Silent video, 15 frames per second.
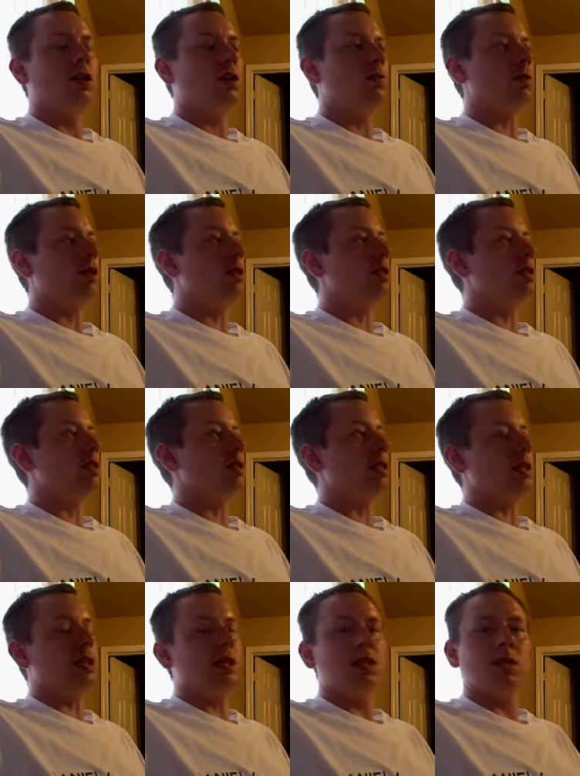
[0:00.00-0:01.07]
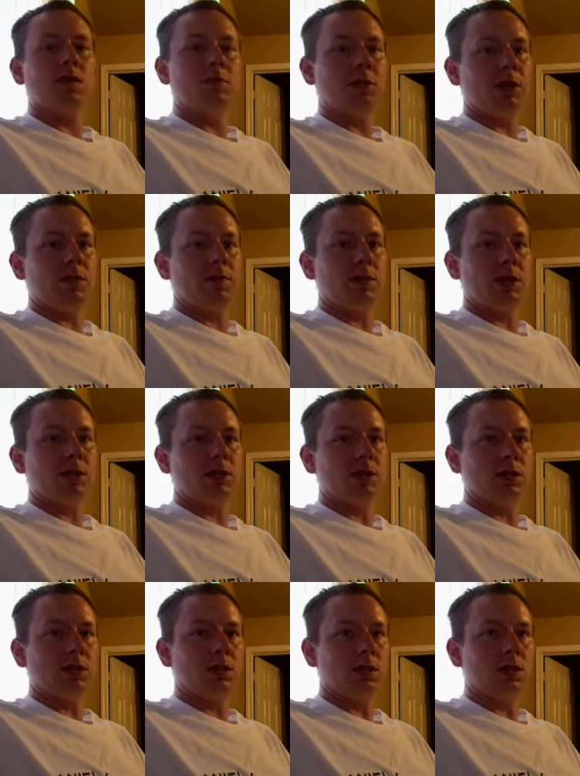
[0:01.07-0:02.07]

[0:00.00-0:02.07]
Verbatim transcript: We didn't see any of the benefits